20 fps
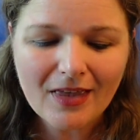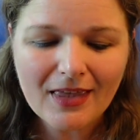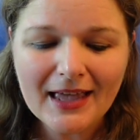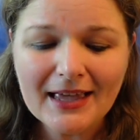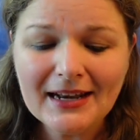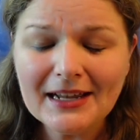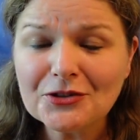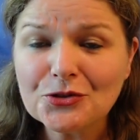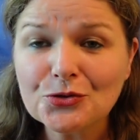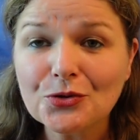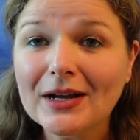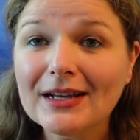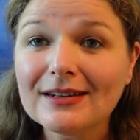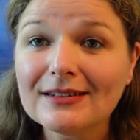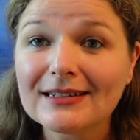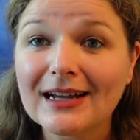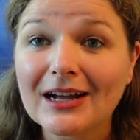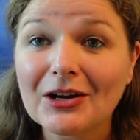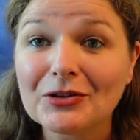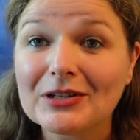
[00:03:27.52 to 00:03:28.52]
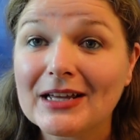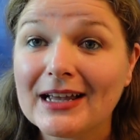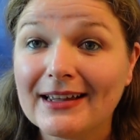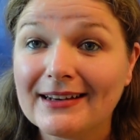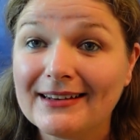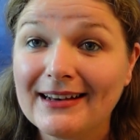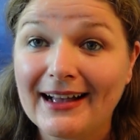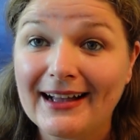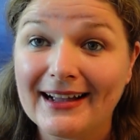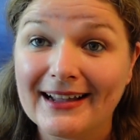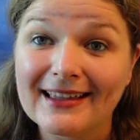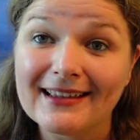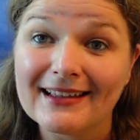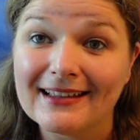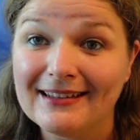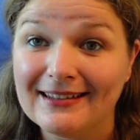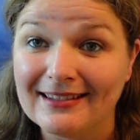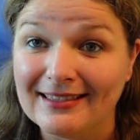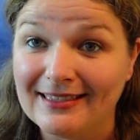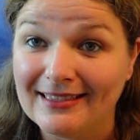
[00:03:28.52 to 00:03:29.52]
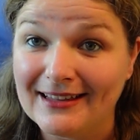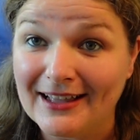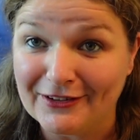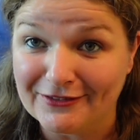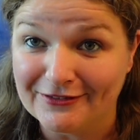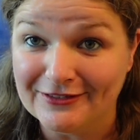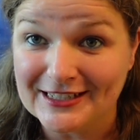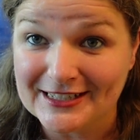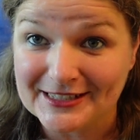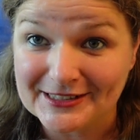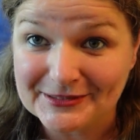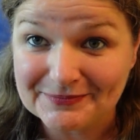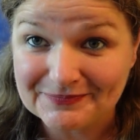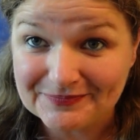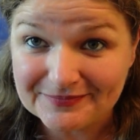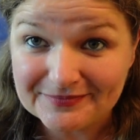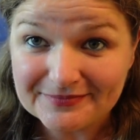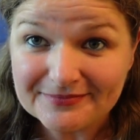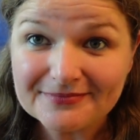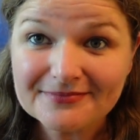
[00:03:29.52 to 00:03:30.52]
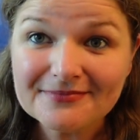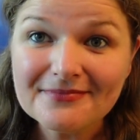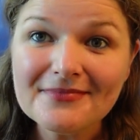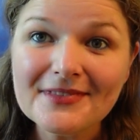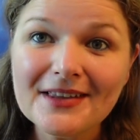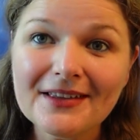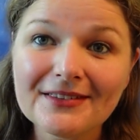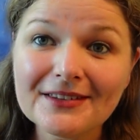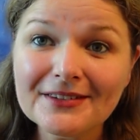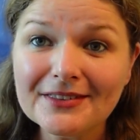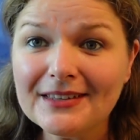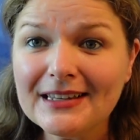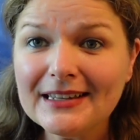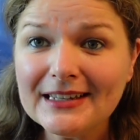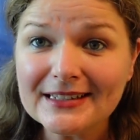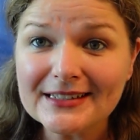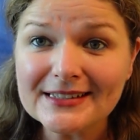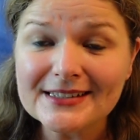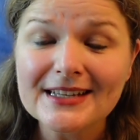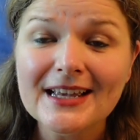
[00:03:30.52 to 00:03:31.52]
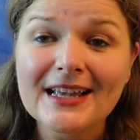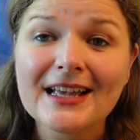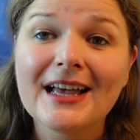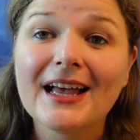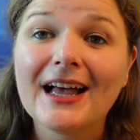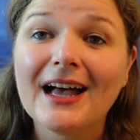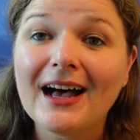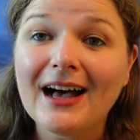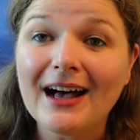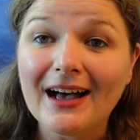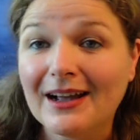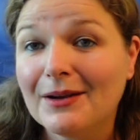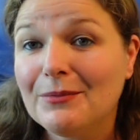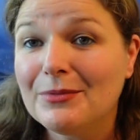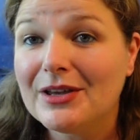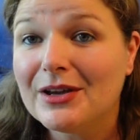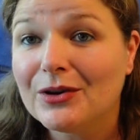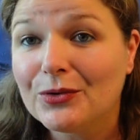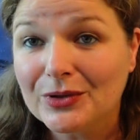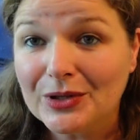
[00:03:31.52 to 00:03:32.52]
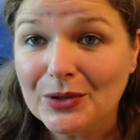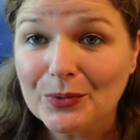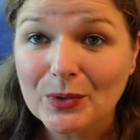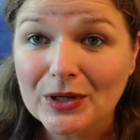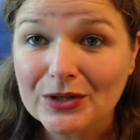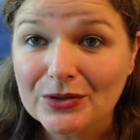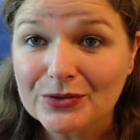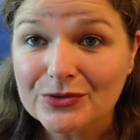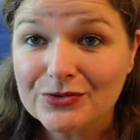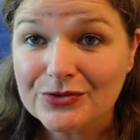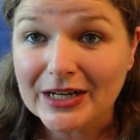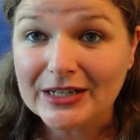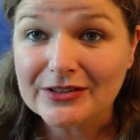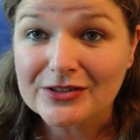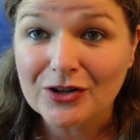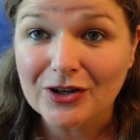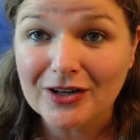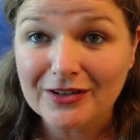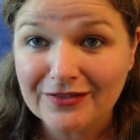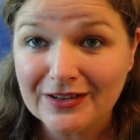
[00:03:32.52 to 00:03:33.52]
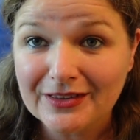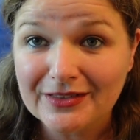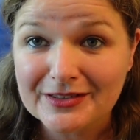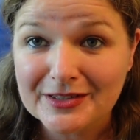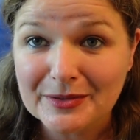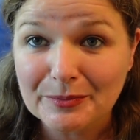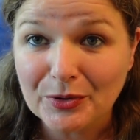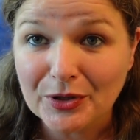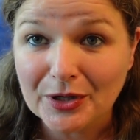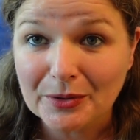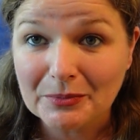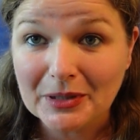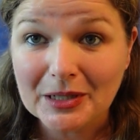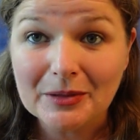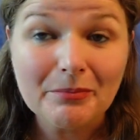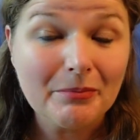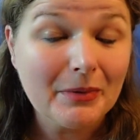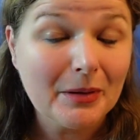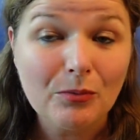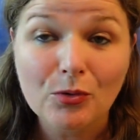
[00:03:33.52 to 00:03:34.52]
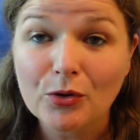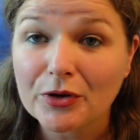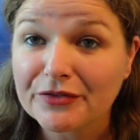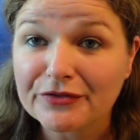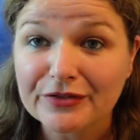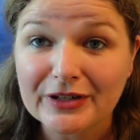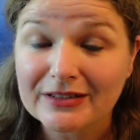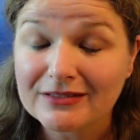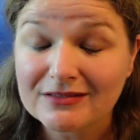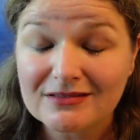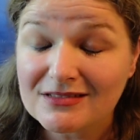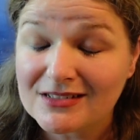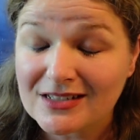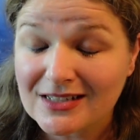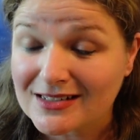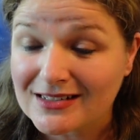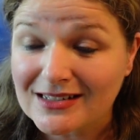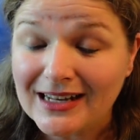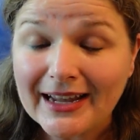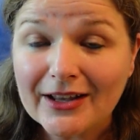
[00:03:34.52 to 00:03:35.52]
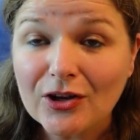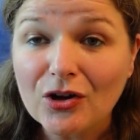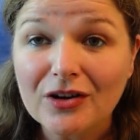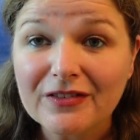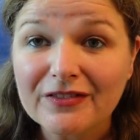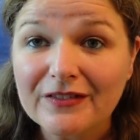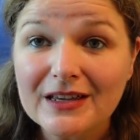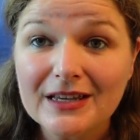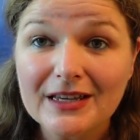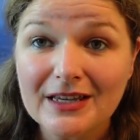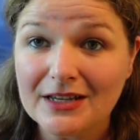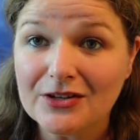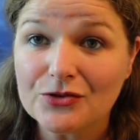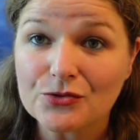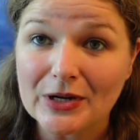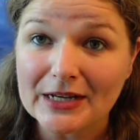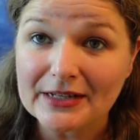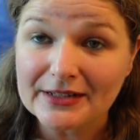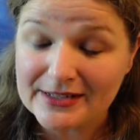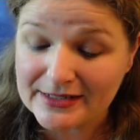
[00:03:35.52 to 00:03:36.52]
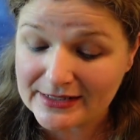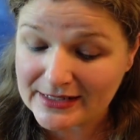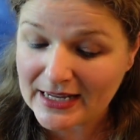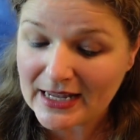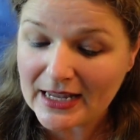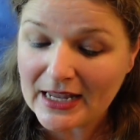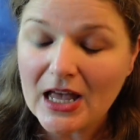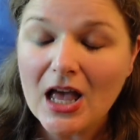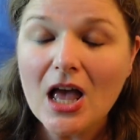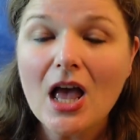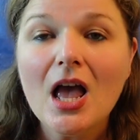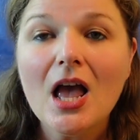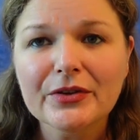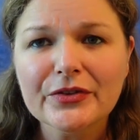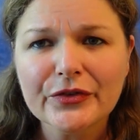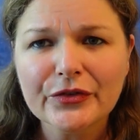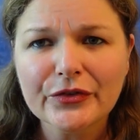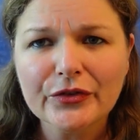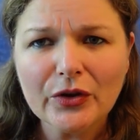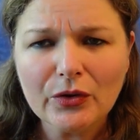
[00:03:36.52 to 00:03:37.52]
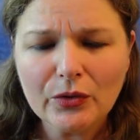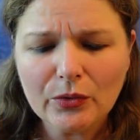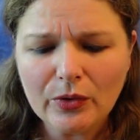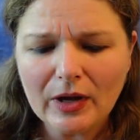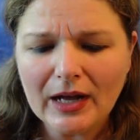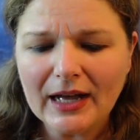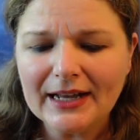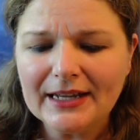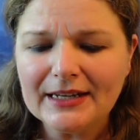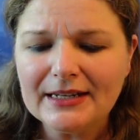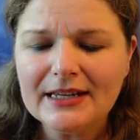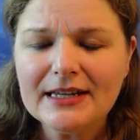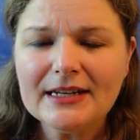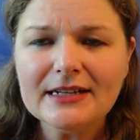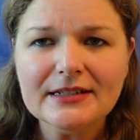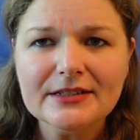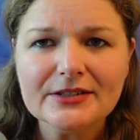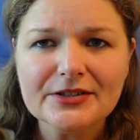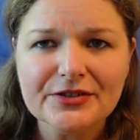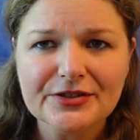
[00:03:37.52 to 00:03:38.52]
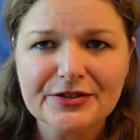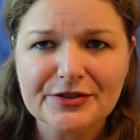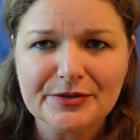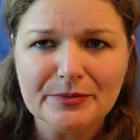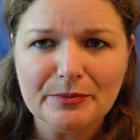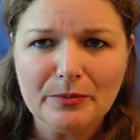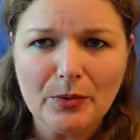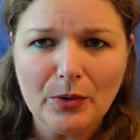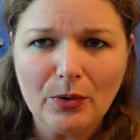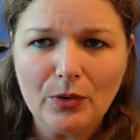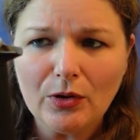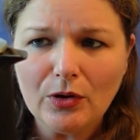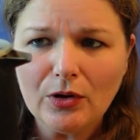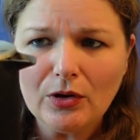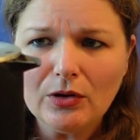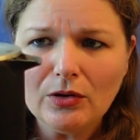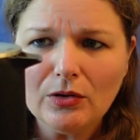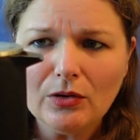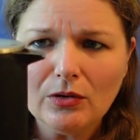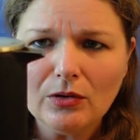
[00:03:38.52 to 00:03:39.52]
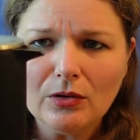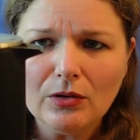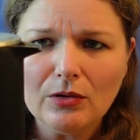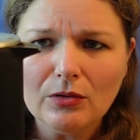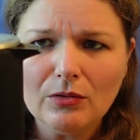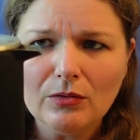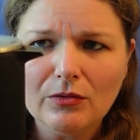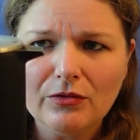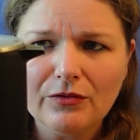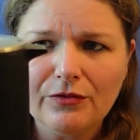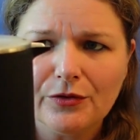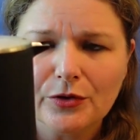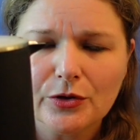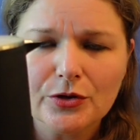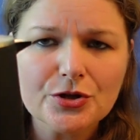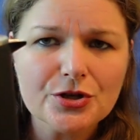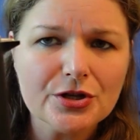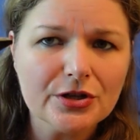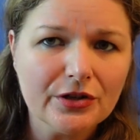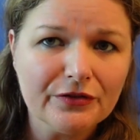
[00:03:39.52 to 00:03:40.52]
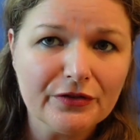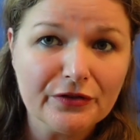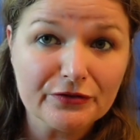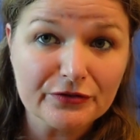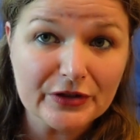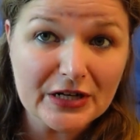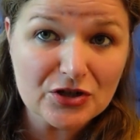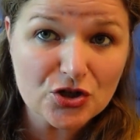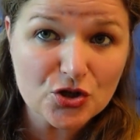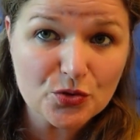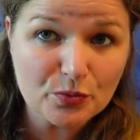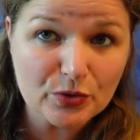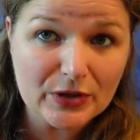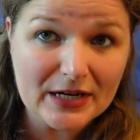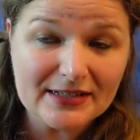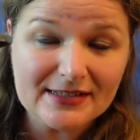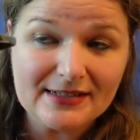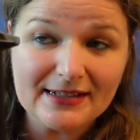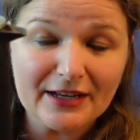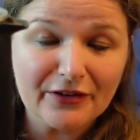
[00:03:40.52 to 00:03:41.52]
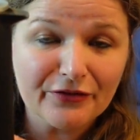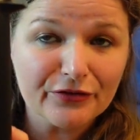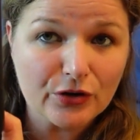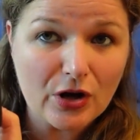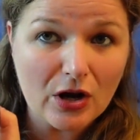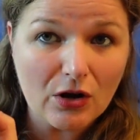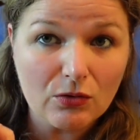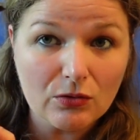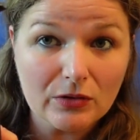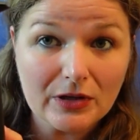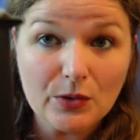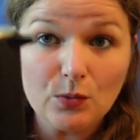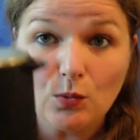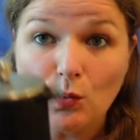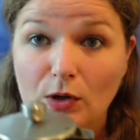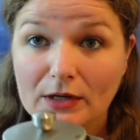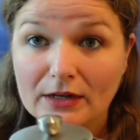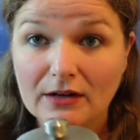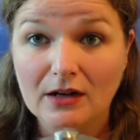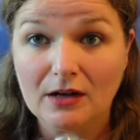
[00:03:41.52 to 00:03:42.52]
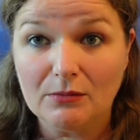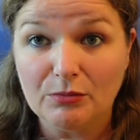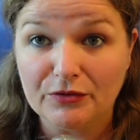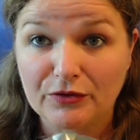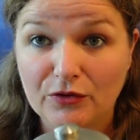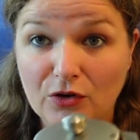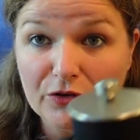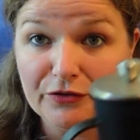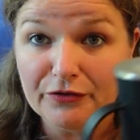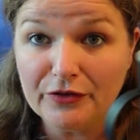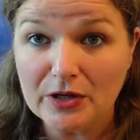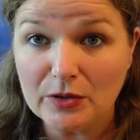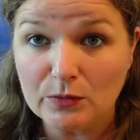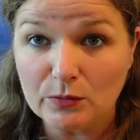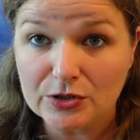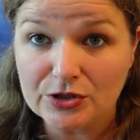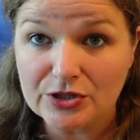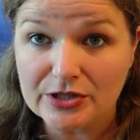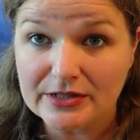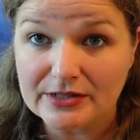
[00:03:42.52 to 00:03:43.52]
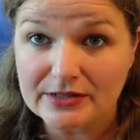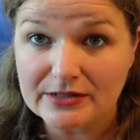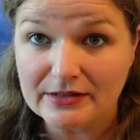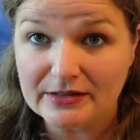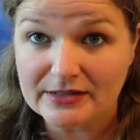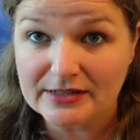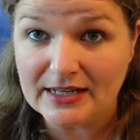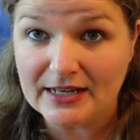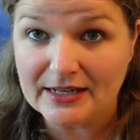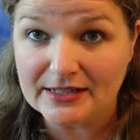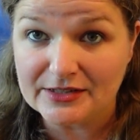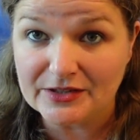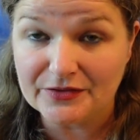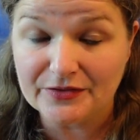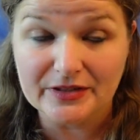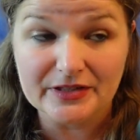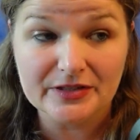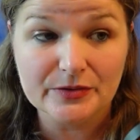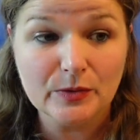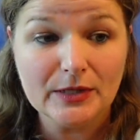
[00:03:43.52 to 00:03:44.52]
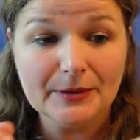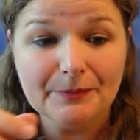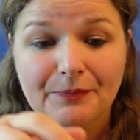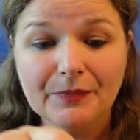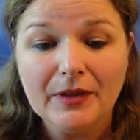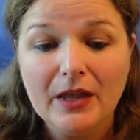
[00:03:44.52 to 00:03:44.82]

And I tried it out and I loved it. The thing is, I'm the only one who drinks coffee in this apartment. My boyfriend doesn't like coffee, he drinks tea. So I needed a small version of a French press, like for only 1 cup of coffee, which is the size of this one.